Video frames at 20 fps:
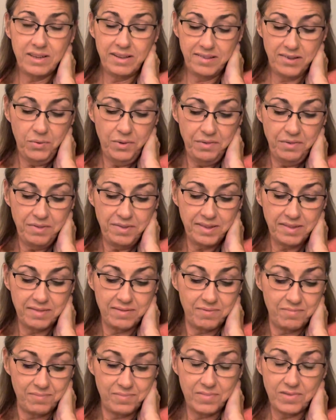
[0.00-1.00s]
So it was
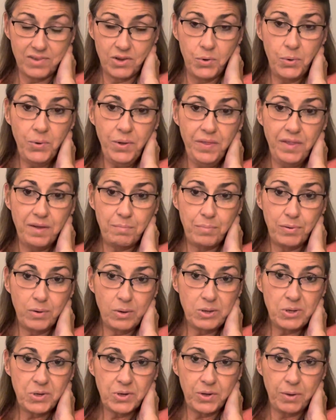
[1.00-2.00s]
cool that
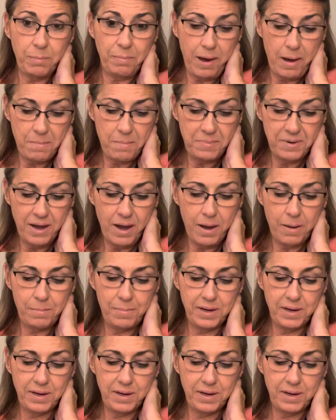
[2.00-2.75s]
Portugal popped up,